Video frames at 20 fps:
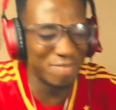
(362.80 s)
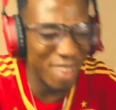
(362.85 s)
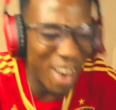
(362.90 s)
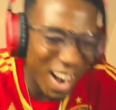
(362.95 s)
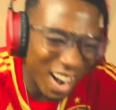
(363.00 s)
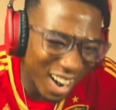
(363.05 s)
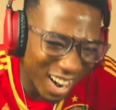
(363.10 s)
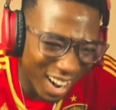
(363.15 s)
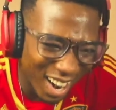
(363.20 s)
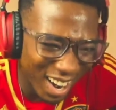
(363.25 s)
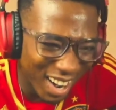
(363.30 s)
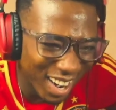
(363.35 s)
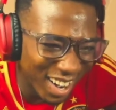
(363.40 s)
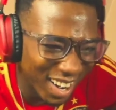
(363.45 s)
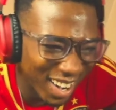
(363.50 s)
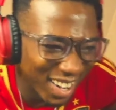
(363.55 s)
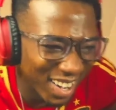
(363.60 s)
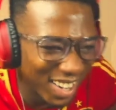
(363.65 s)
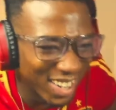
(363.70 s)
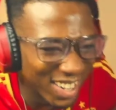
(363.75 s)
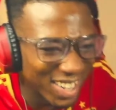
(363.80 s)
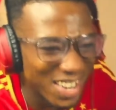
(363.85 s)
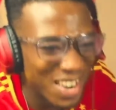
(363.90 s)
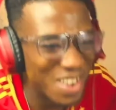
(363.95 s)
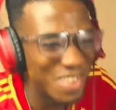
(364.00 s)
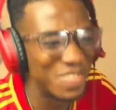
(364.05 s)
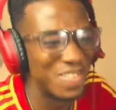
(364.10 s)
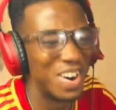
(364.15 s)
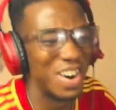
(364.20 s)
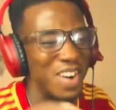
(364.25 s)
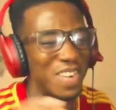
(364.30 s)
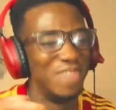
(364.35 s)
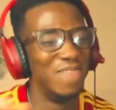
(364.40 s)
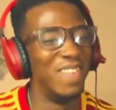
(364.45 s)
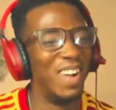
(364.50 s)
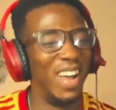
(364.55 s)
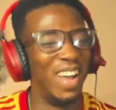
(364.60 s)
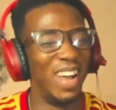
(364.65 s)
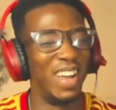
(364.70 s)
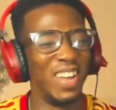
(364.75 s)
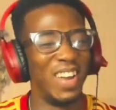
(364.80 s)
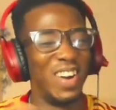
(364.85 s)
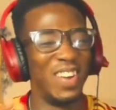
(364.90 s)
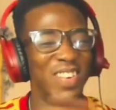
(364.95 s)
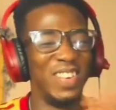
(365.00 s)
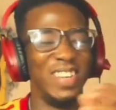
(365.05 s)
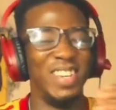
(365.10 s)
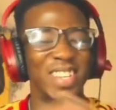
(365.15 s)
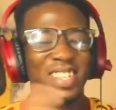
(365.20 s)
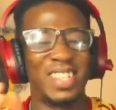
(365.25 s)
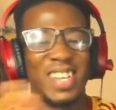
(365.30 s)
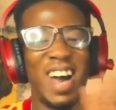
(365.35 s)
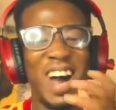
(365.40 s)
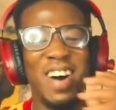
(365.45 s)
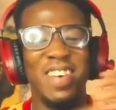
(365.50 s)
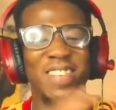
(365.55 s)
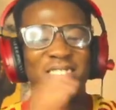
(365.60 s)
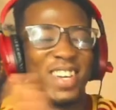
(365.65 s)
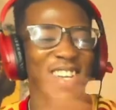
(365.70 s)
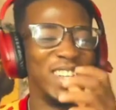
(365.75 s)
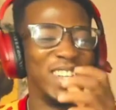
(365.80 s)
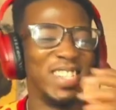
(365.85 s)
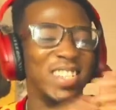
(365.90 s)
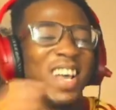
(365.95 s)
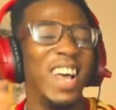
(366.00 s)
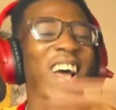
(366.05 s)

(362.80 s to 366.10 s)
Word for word: oh, come on, man. Y'all know what time it is.